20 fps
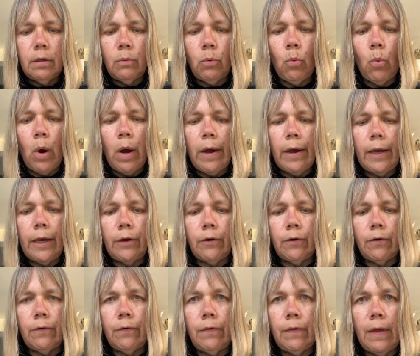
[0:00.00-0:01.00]

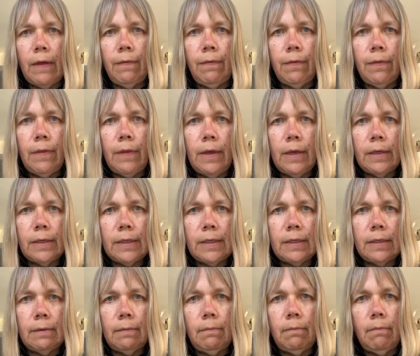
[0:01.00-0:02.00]
wider than
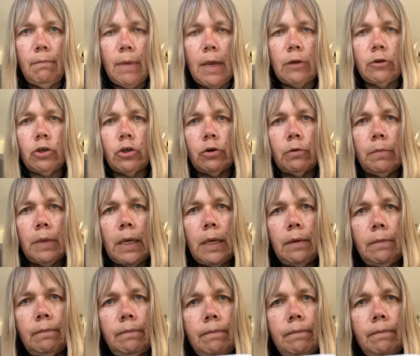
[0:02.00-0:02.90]
this measurement.